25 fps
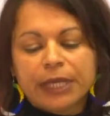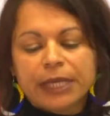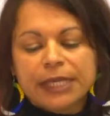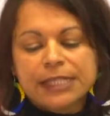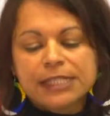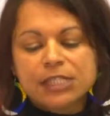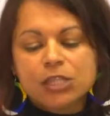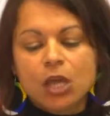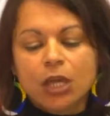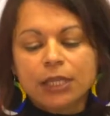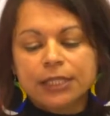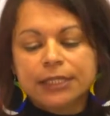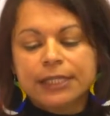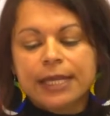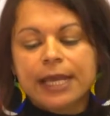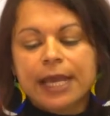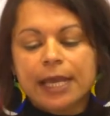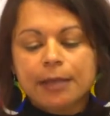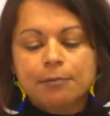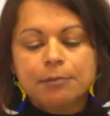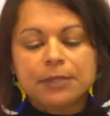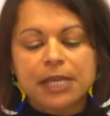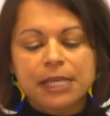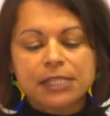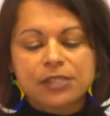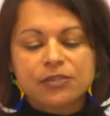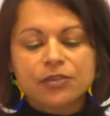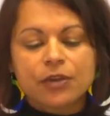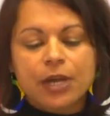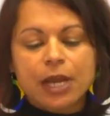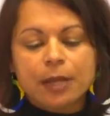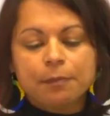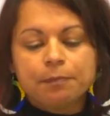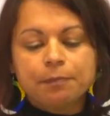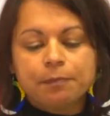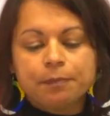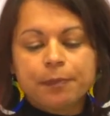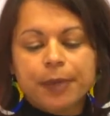is not named as
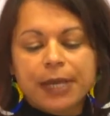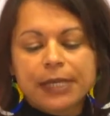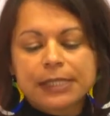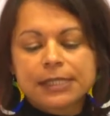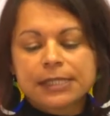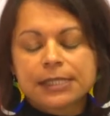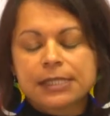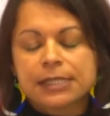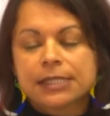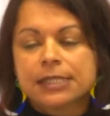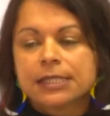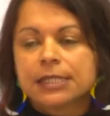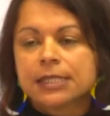rape, but